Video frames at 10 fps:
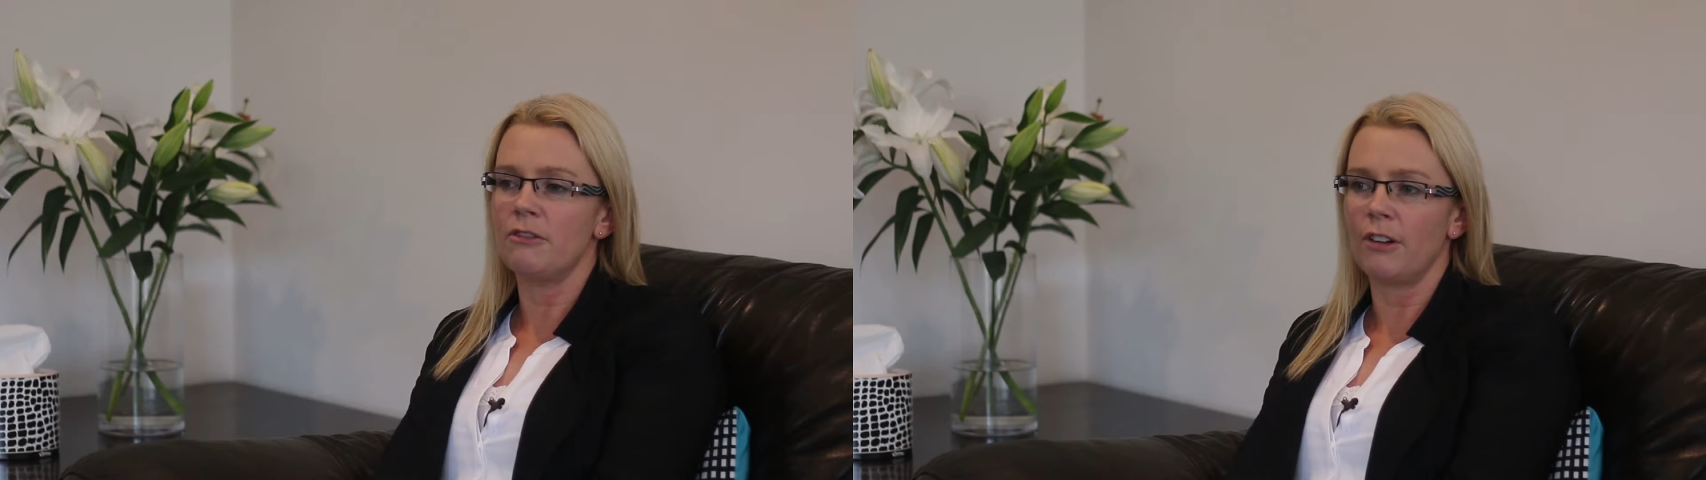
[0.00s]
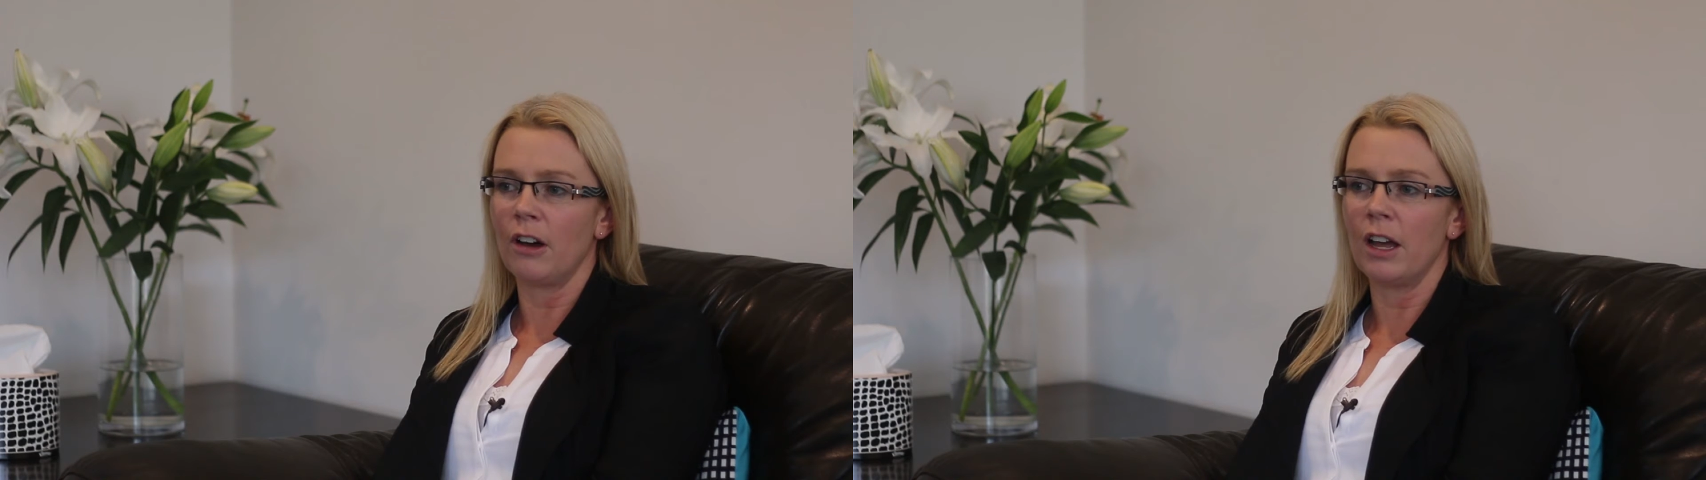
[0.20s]

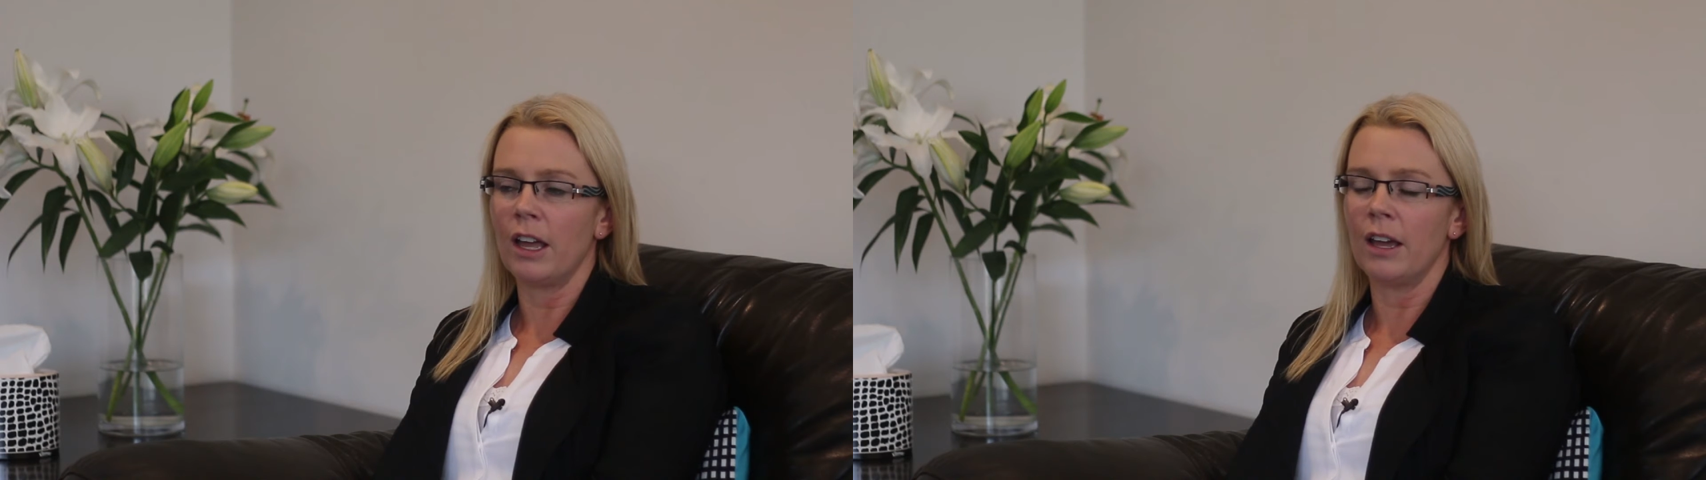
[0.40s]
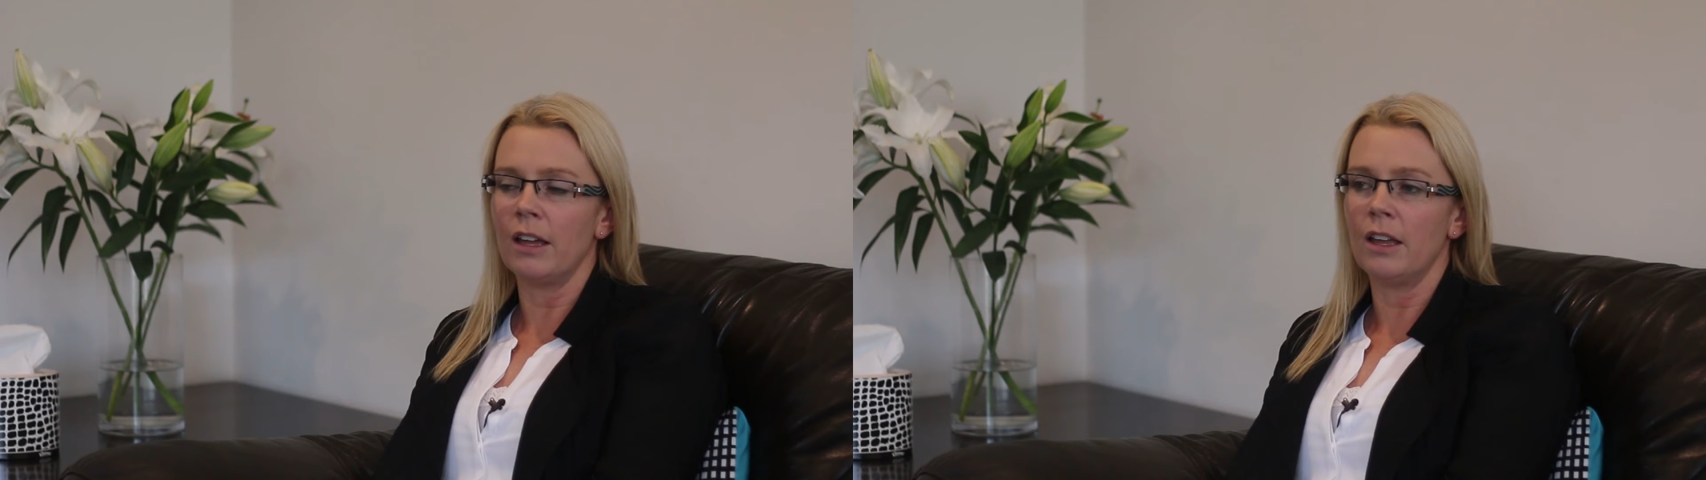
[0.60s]

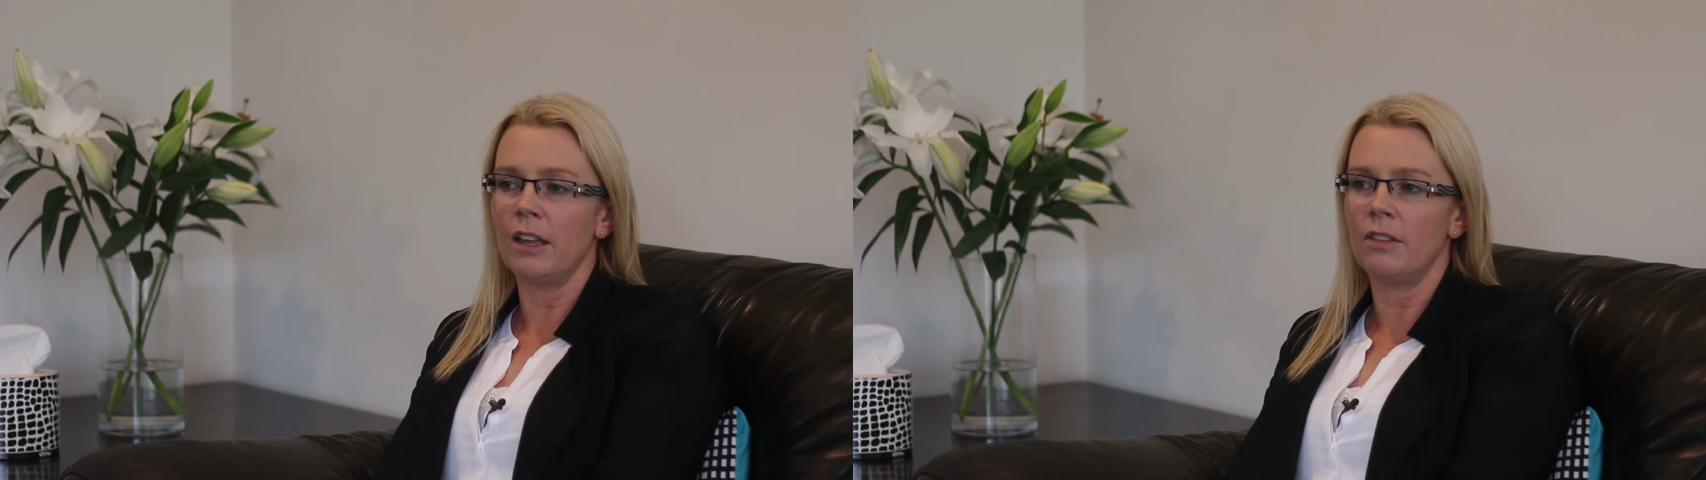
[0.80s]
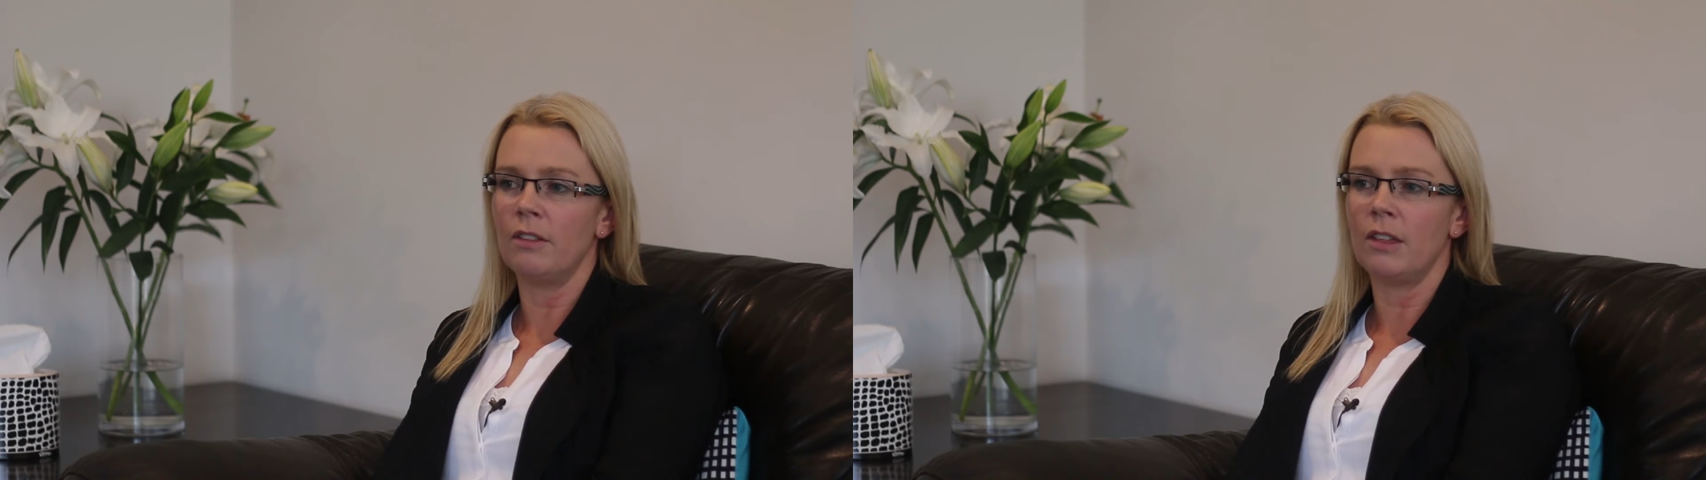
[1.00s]
fire
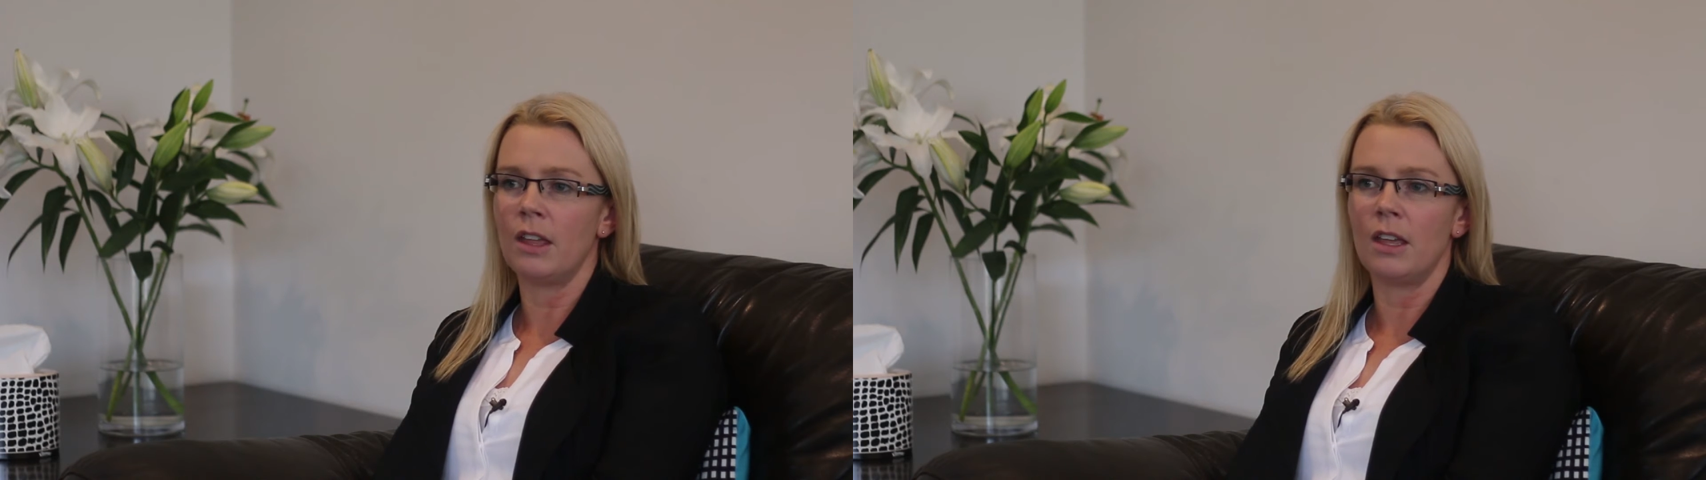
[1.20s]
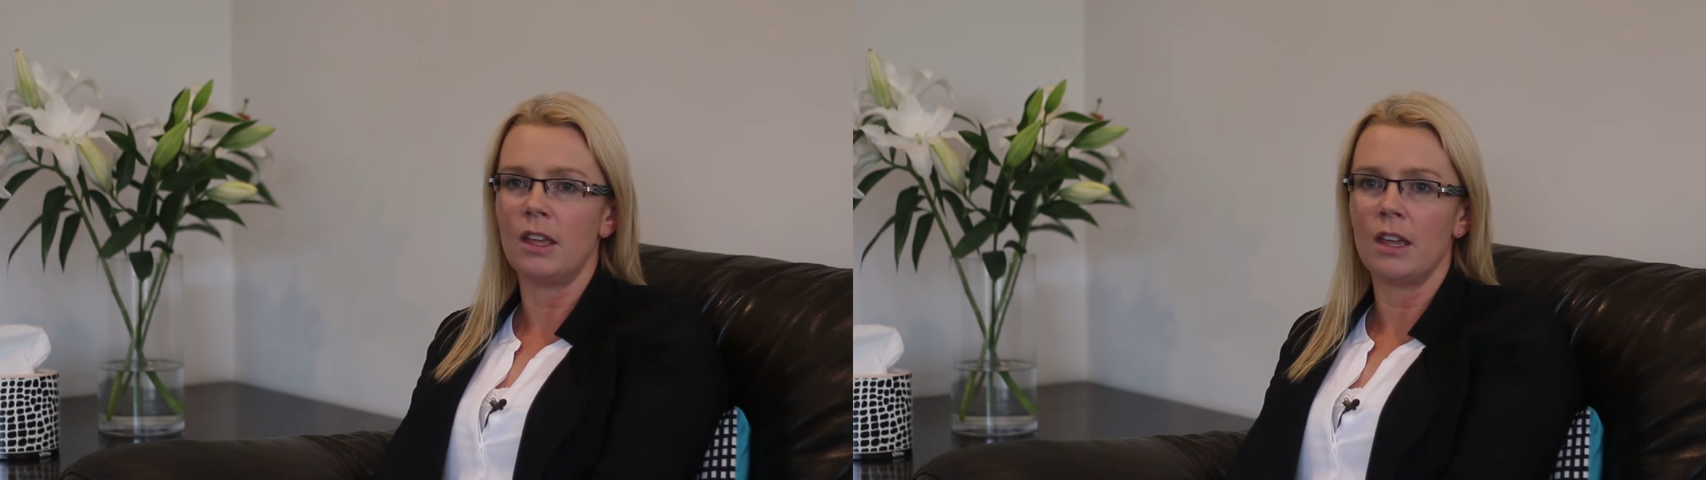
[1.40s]
in
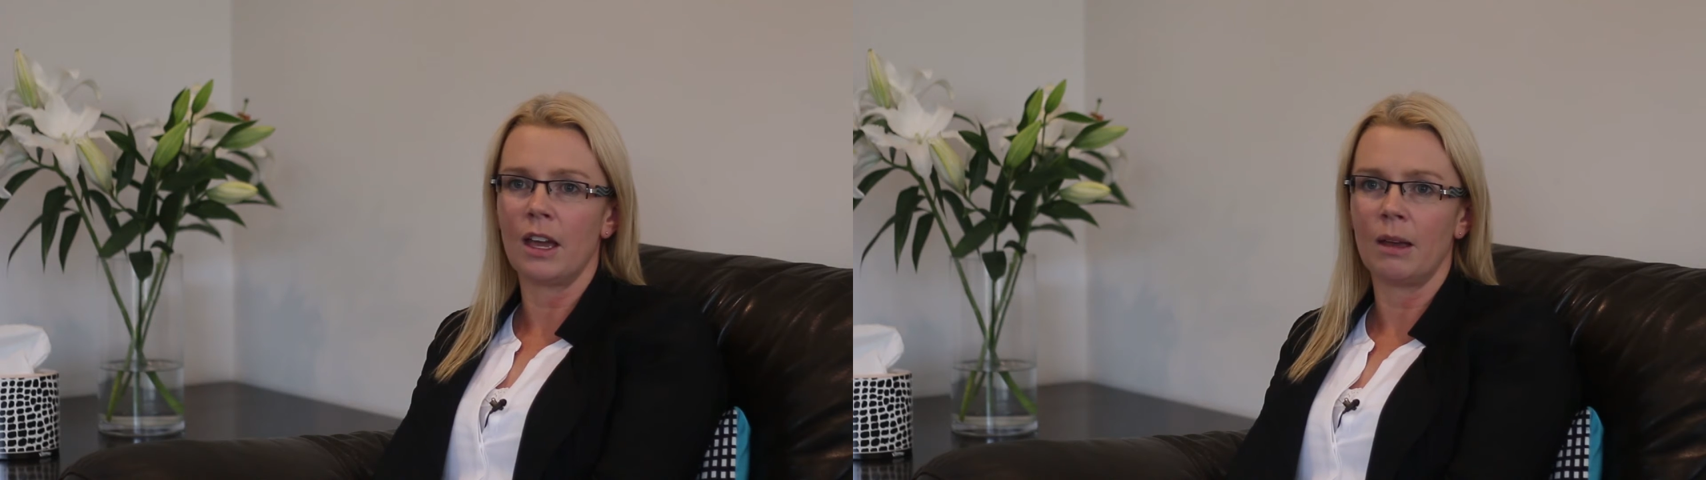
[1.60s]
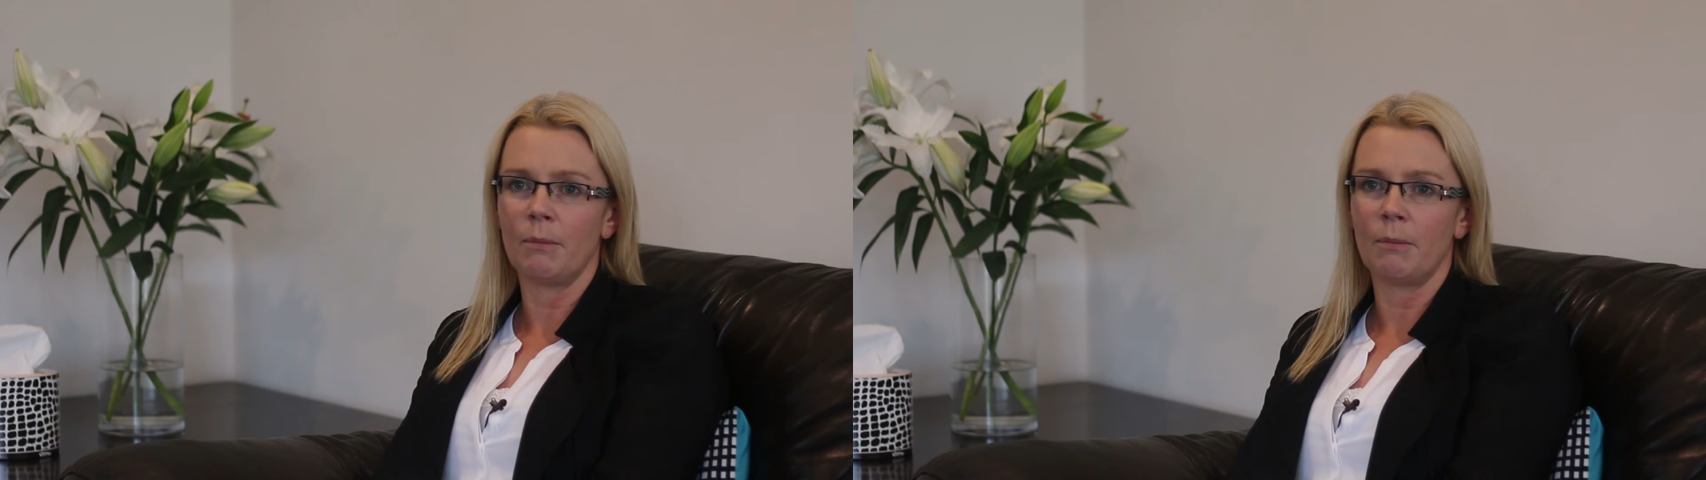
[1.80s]
the